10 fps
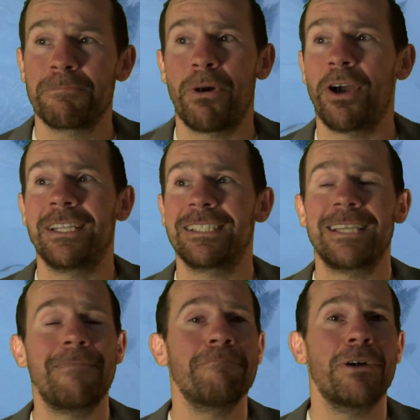By
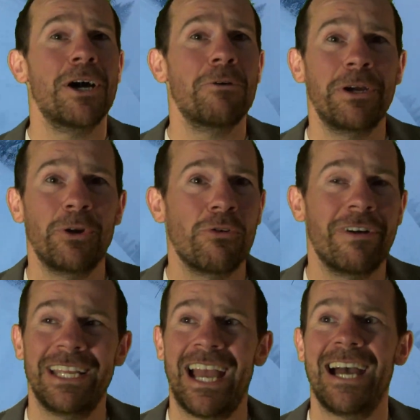December, we'd
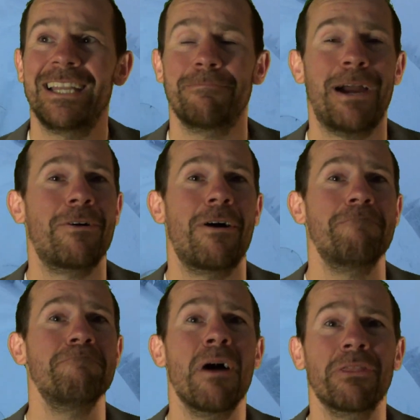already had about a
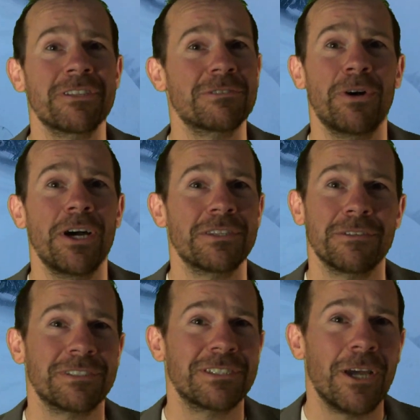month's worth
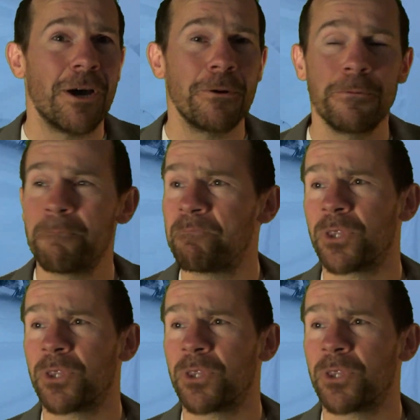of snow,